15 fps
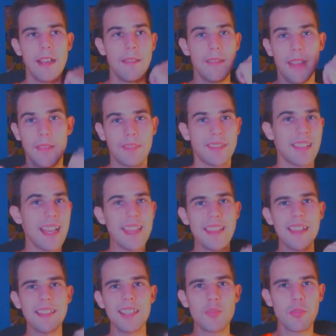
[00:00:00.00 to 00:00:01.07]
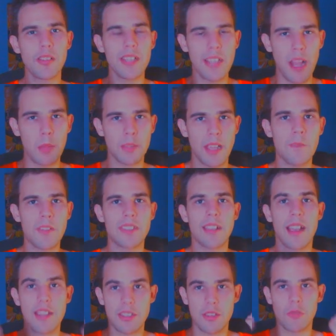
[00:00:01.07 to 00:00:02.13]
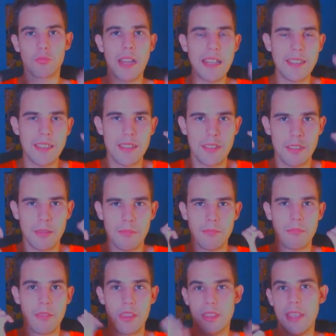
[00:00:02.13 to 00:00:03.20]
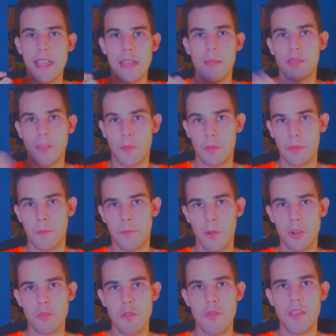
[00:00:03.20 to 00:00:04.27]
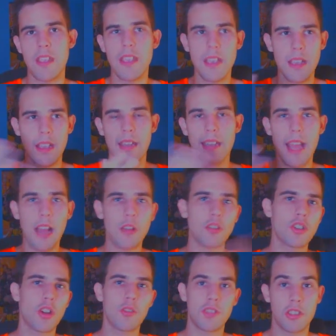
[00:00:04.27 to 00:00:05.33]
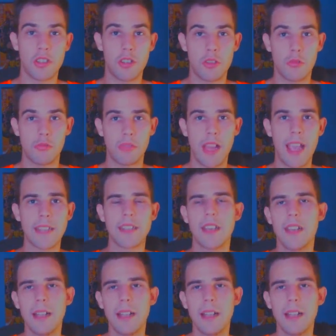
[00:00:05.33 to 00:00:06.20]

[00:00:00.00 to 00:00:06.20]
And I think this really helps emphasize the racism themes from the first movie and now shows us in a new light.